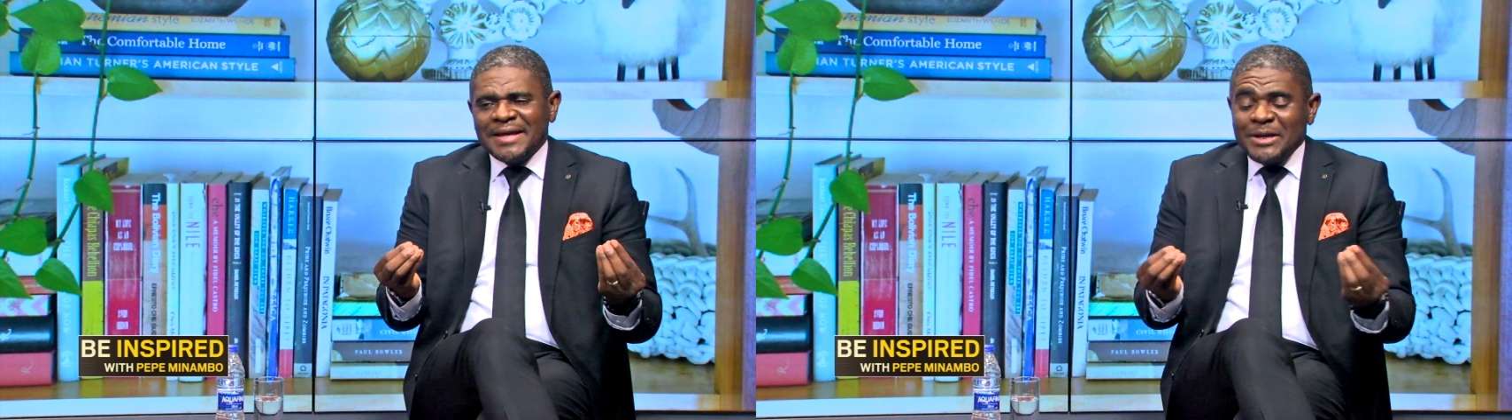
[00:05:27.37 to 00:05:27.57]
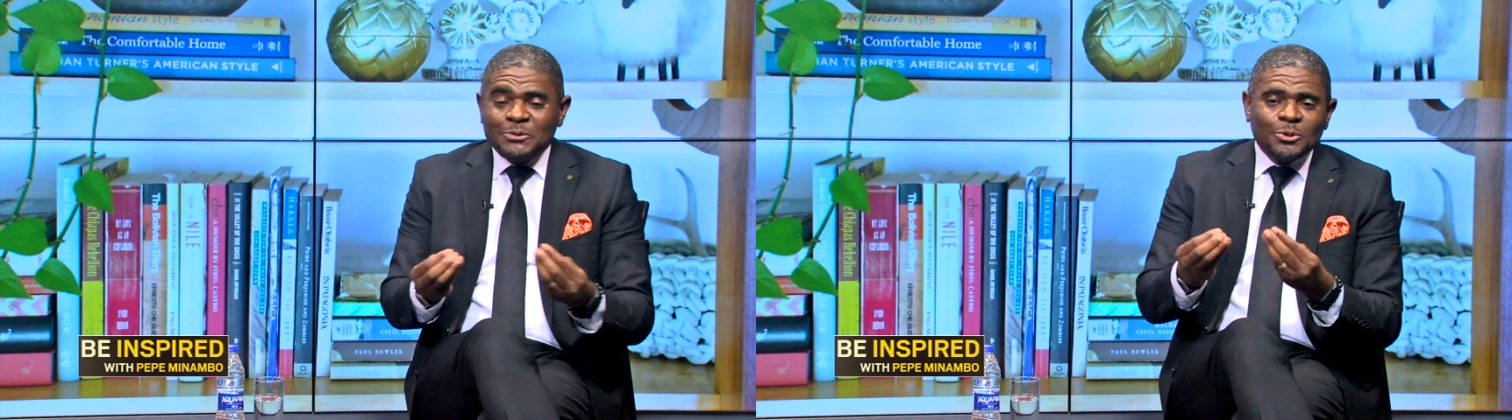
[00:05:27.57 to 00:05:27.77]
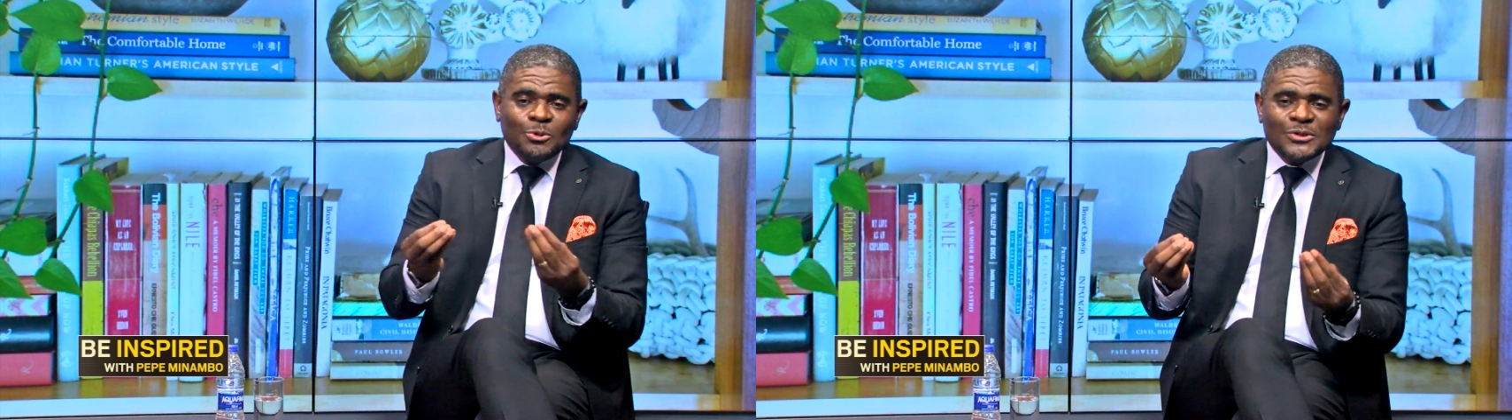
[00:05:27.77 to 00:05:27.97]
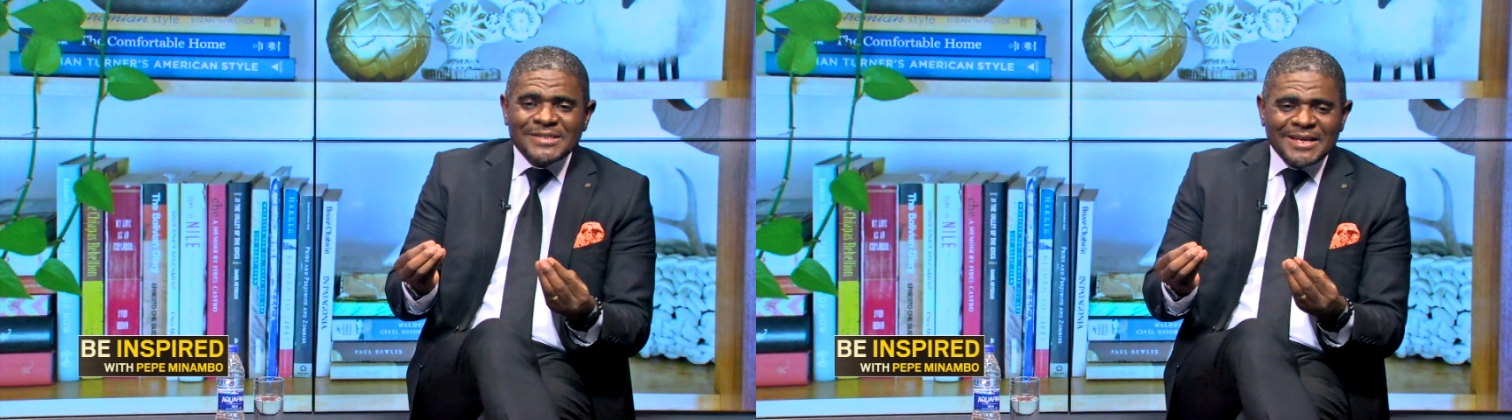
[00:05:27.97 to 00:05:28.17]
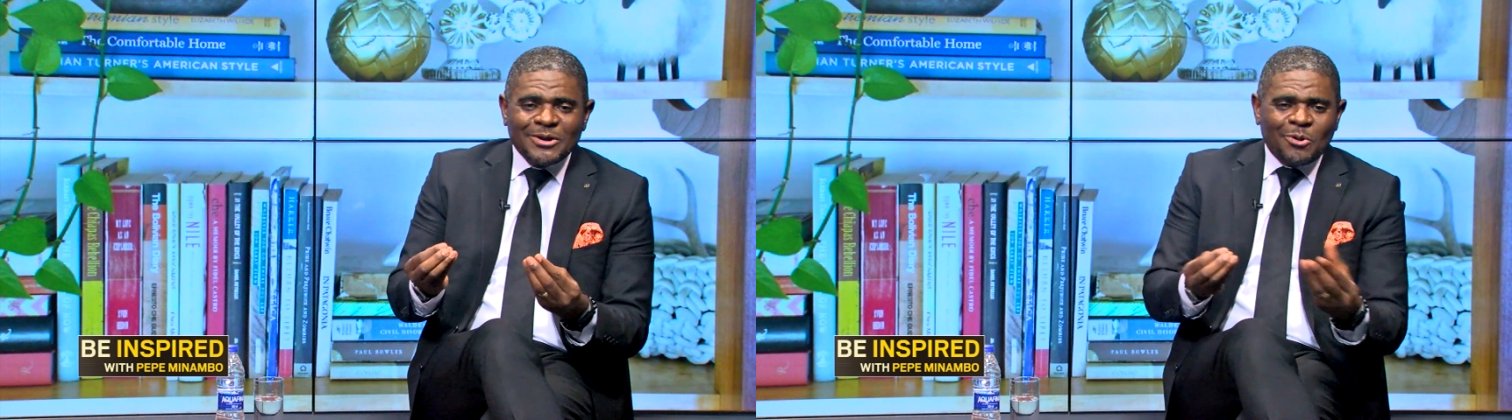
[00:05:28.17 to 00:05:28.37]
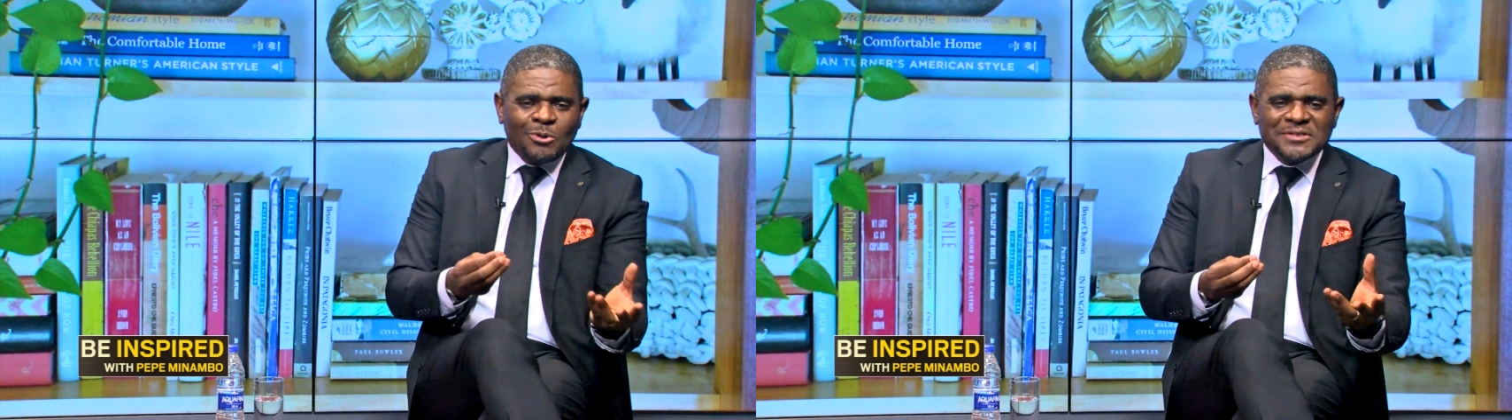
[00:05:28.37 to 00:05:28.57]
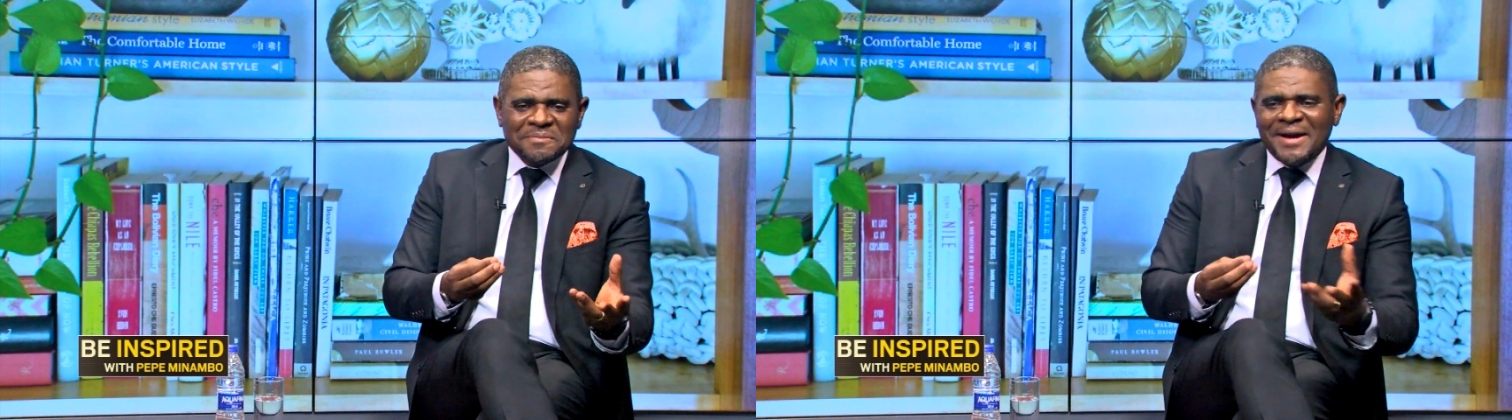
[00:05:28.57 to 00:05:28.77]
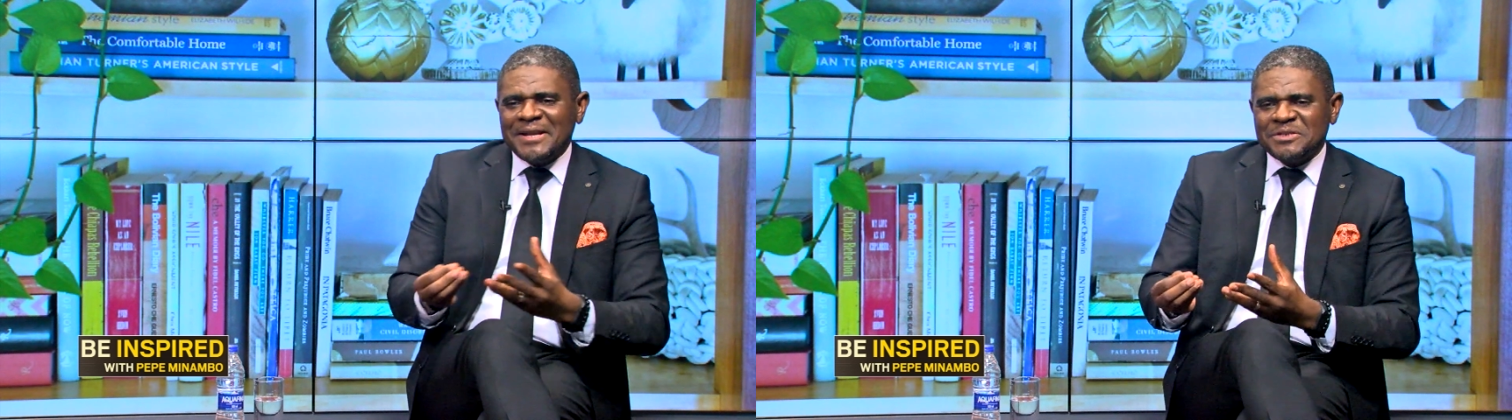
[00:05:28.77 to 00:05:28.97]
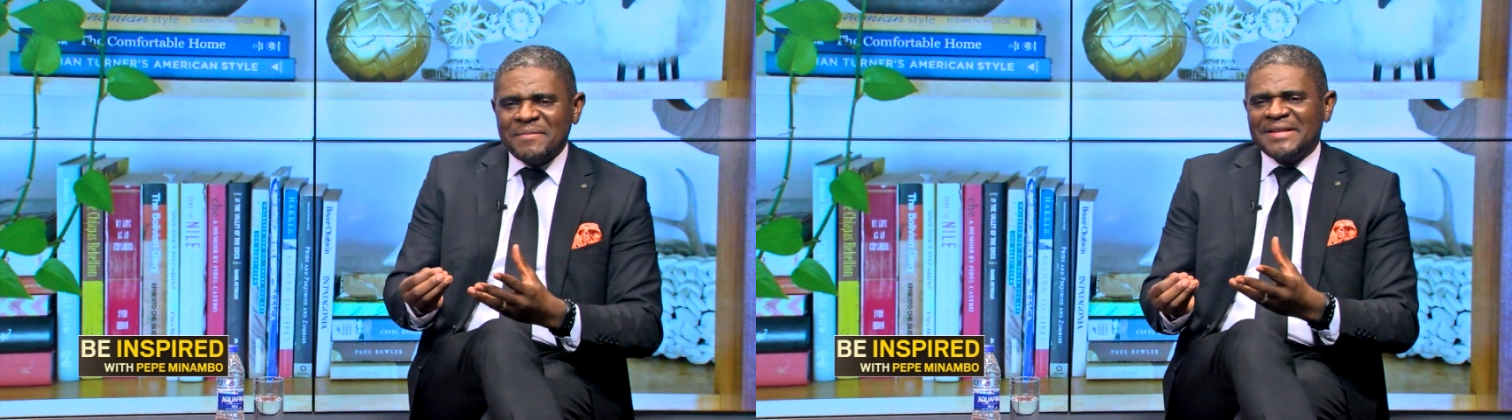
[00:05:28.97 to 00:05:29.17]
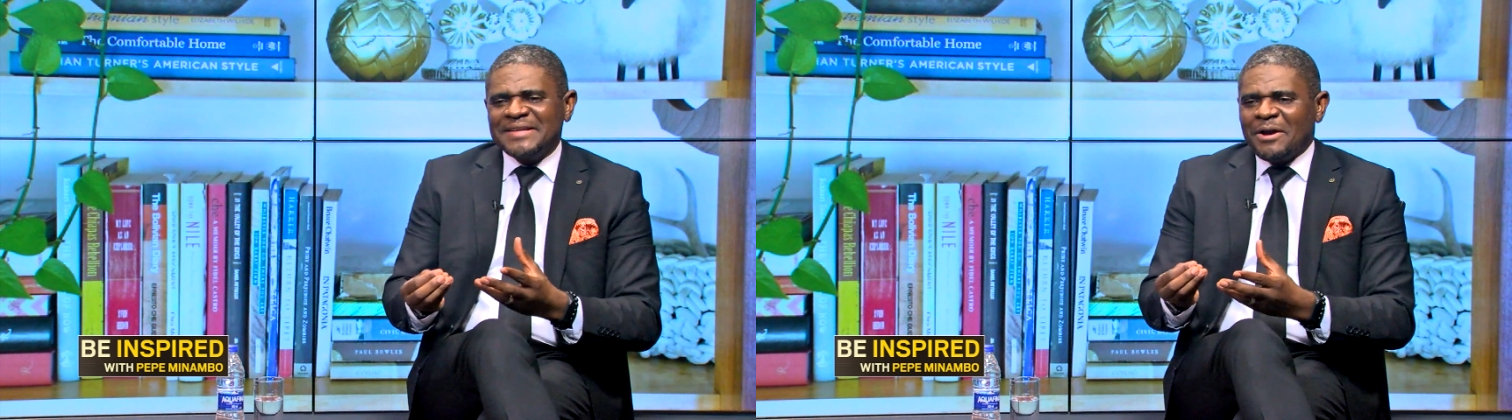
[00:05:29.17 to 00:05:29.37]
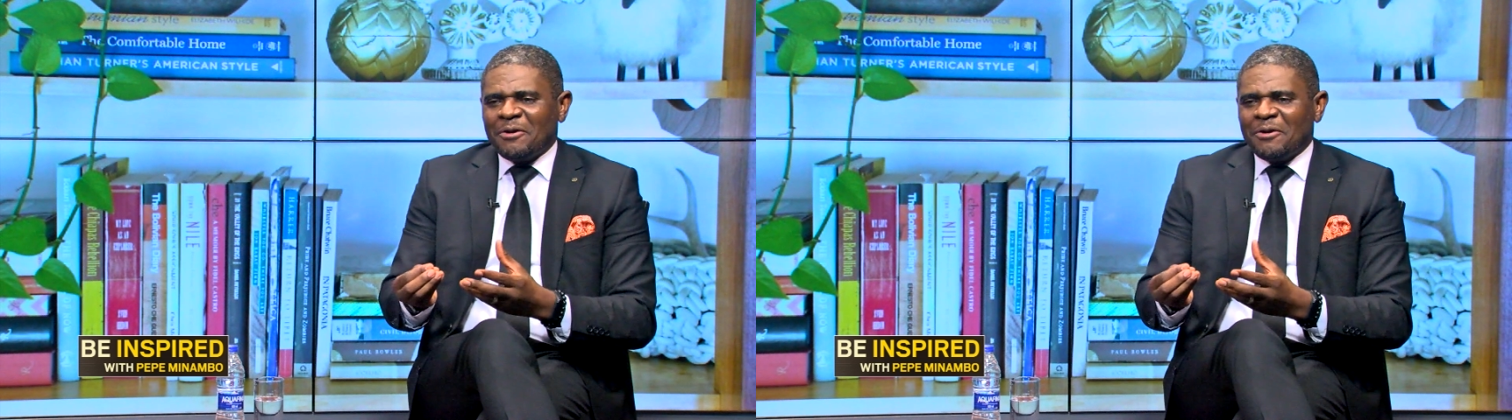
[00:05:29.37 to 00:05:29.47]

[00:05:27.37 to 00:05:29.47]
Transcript: introducing cost management